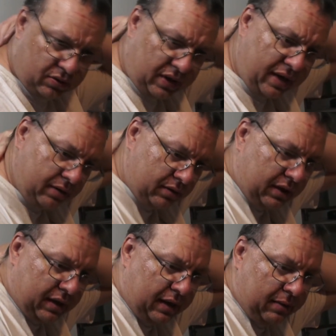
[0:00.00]
yeah,
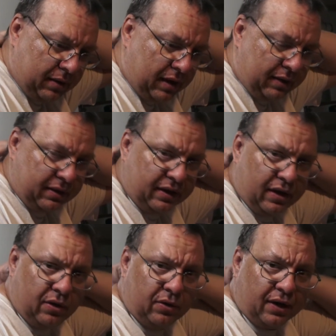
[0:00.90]
I can
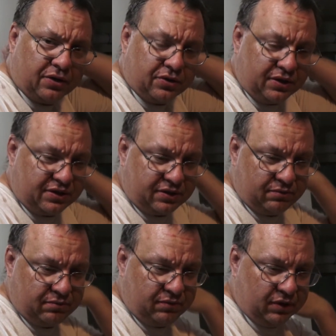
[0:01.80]
now actually,
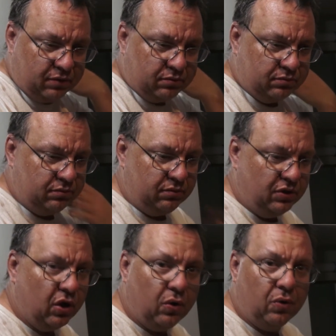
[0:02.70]

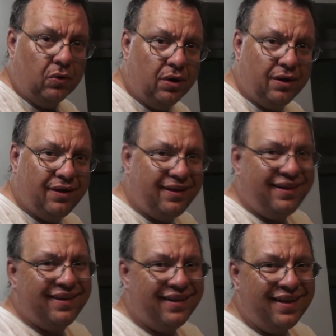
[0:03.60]
know.
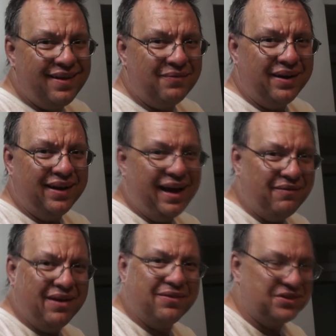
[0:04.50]

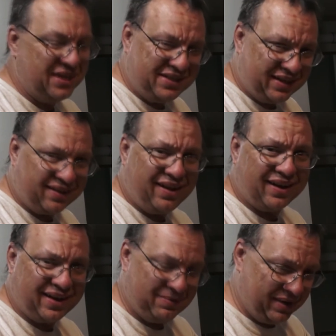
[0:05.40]
I've never changed the
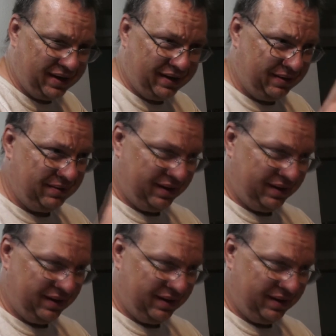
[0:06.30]
clock on my